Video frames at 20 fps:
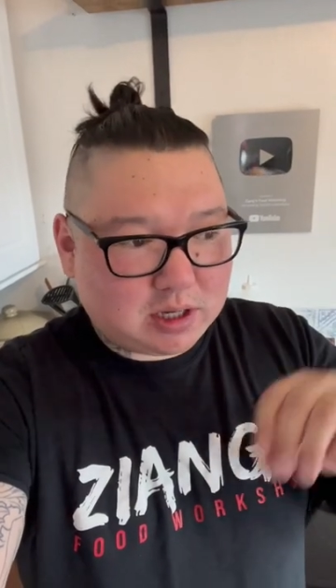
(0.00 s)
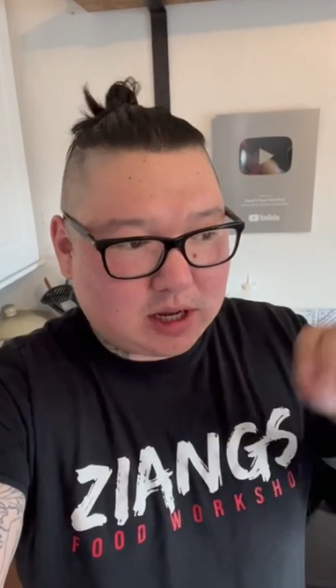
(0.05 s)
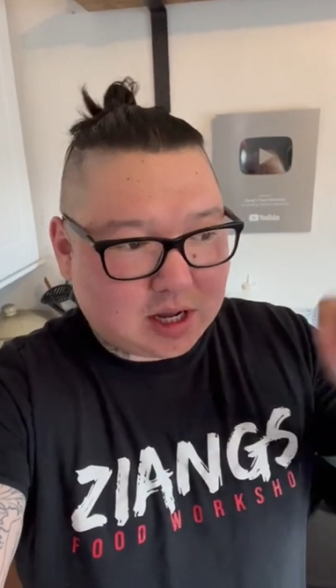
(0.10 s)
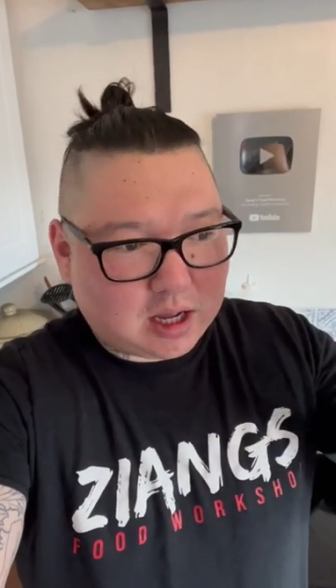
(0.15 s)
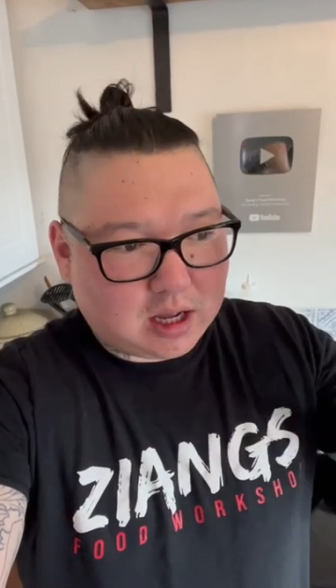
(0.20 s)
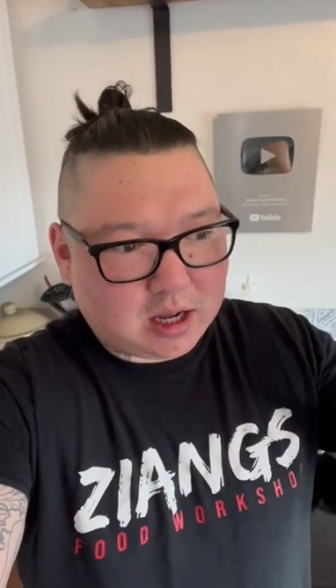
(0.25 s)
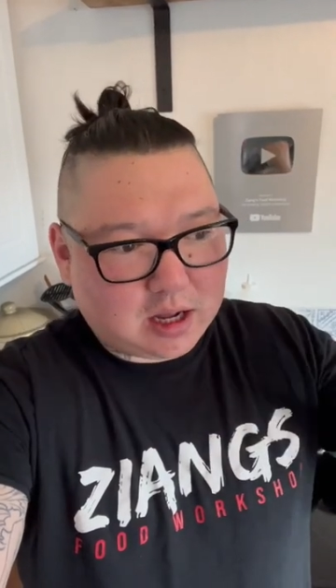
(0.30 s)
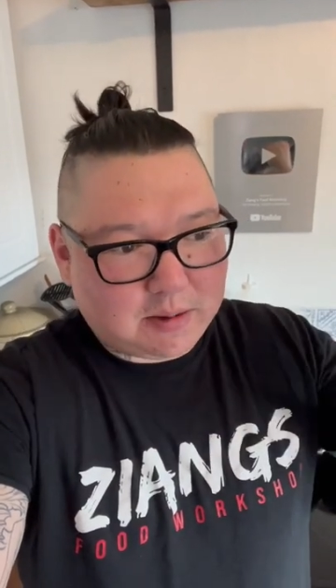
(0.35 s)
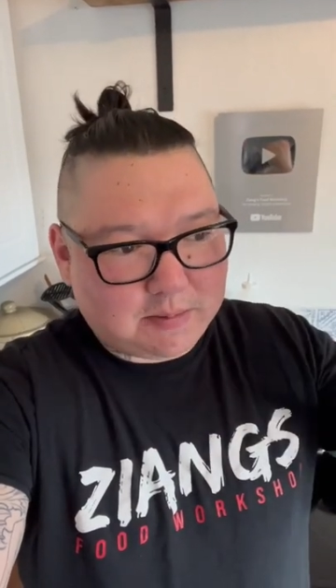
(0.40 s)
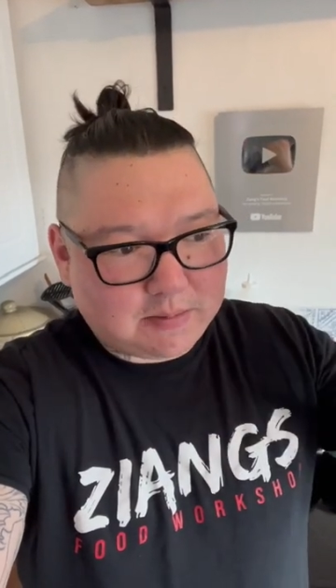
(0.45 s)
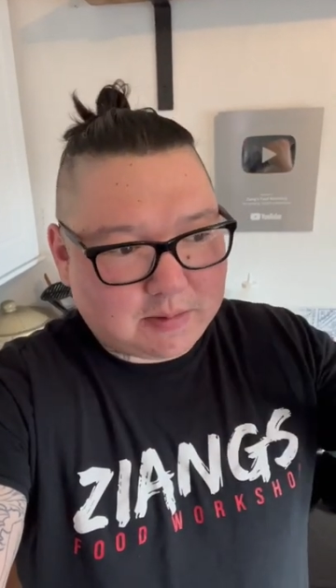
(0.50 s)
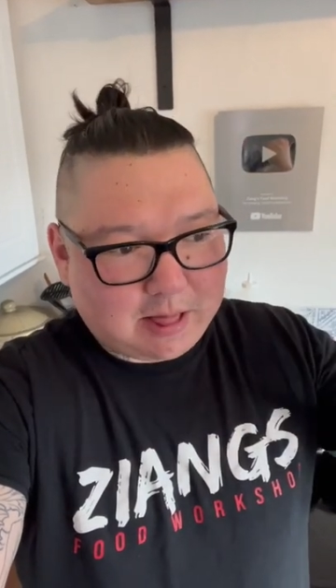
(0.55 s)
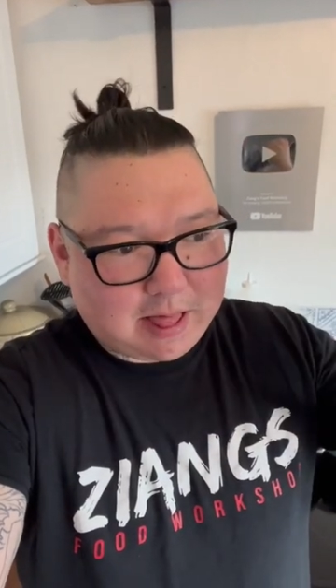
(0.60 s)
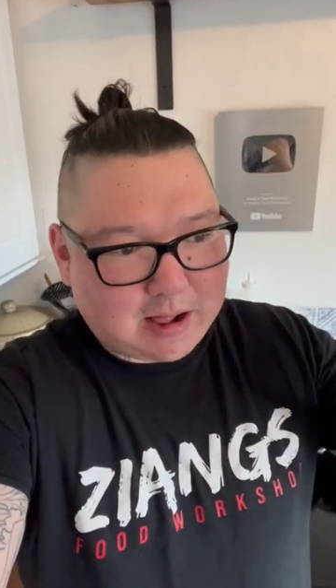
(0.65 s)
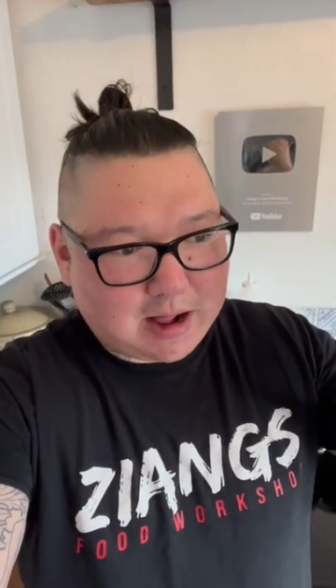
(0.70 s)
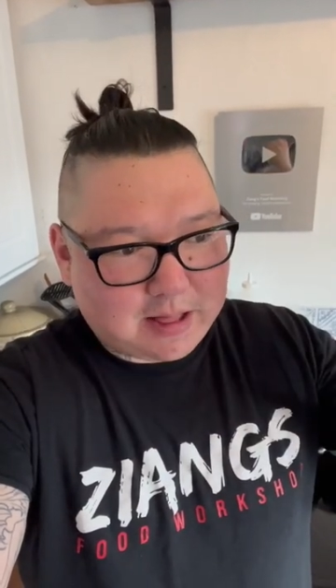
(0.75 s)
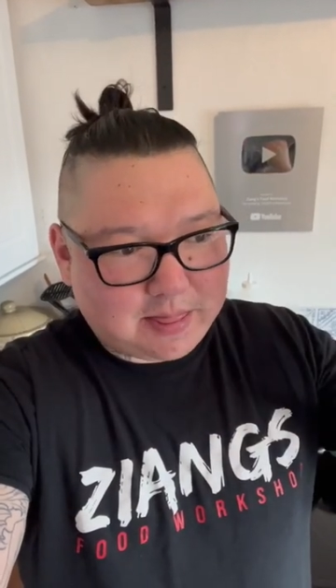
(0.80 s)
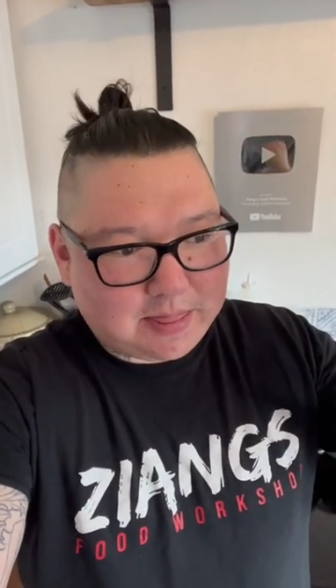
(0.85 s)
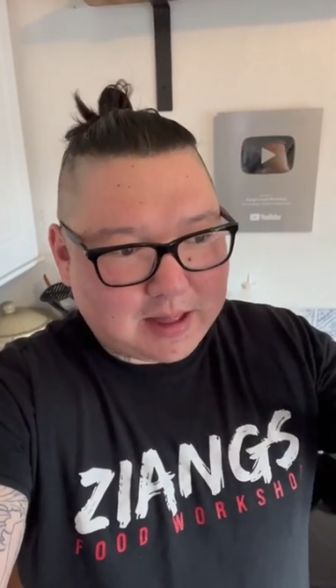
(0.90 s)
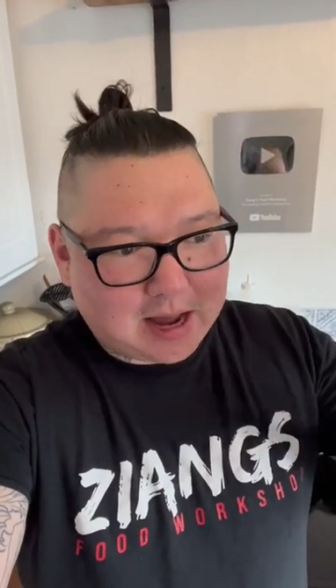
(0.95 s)
Um,
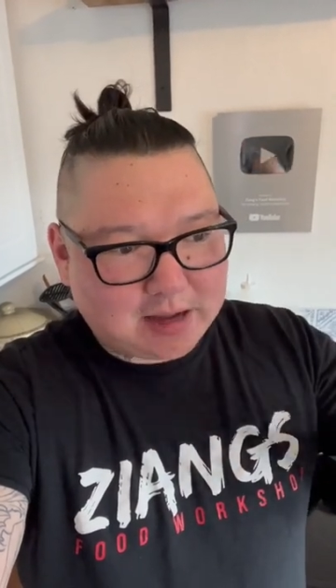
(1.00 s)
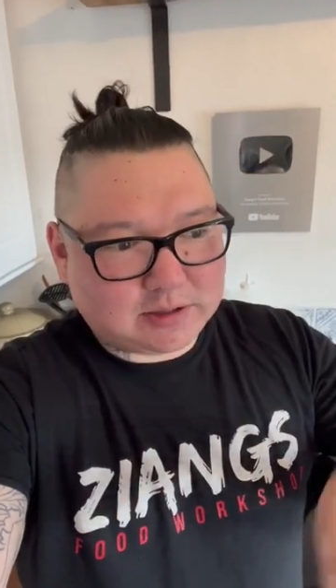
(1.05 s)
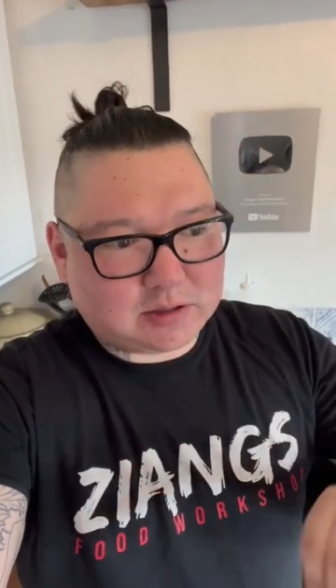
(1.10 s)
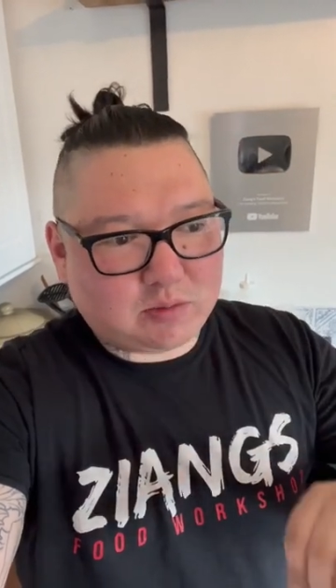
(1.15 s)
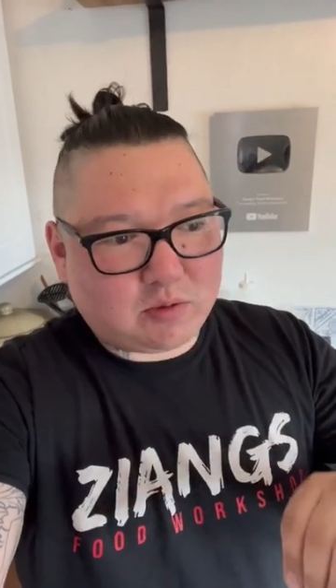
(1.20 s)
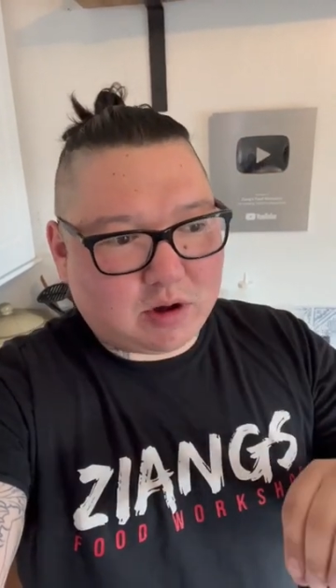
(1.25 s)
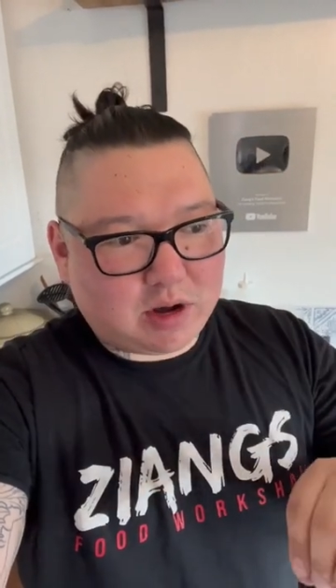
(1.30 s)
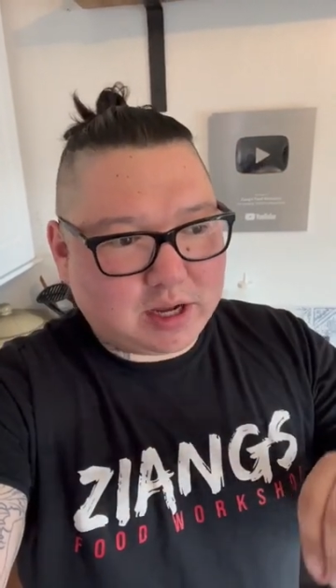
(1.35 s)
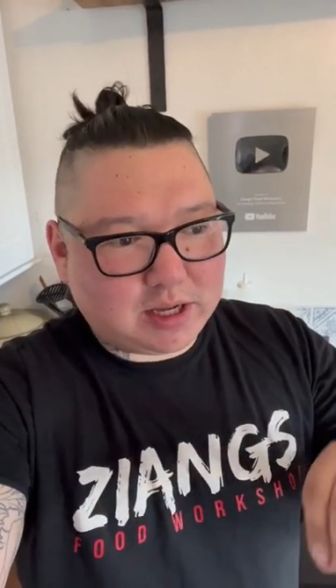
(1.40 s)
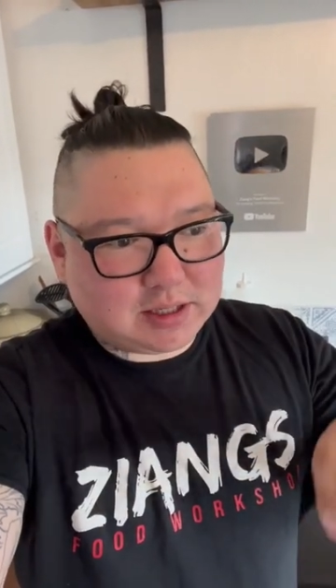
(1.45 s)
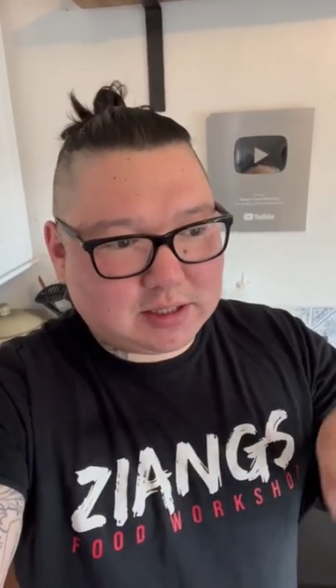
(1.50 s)
and that's why